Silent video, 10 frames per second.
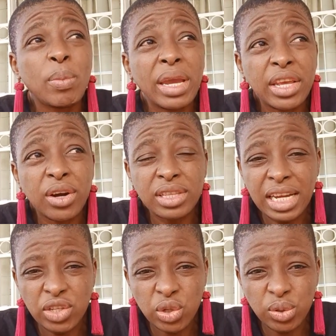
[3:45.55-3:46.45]
many other
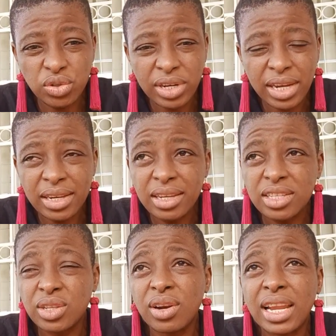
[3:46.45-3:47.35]
children. It's
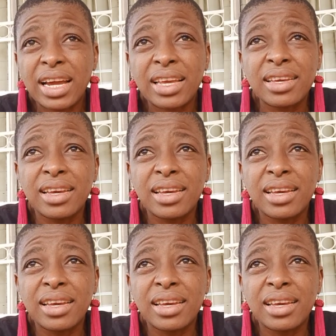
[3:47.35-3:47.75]
not like